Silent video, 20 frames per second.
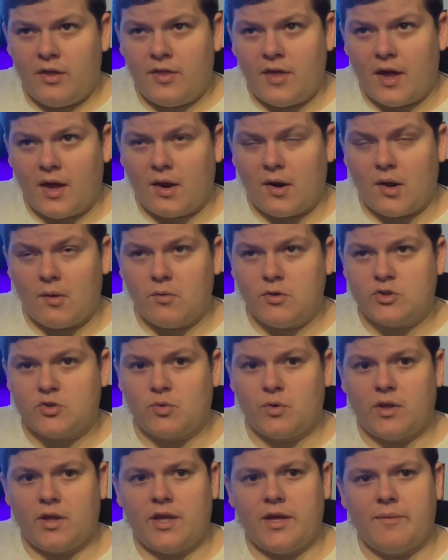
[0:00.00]
that was
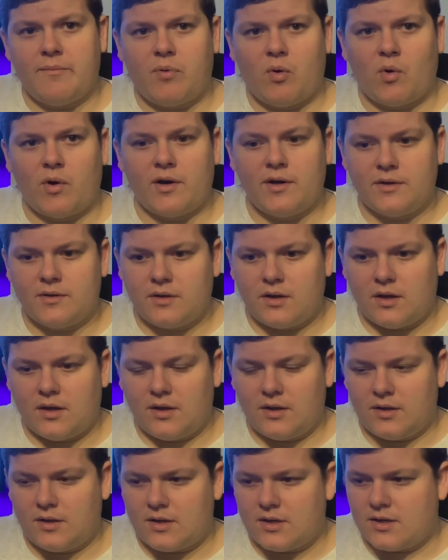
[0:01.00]
really important.
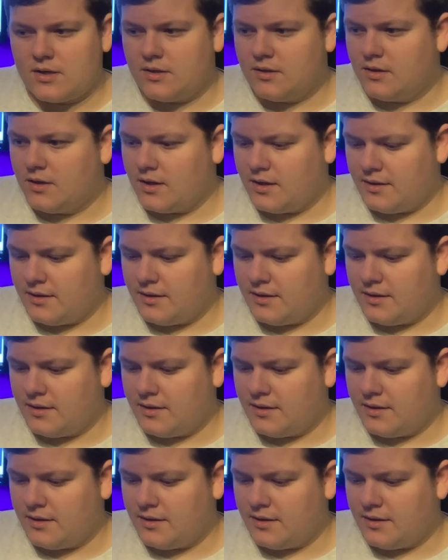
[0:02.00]
I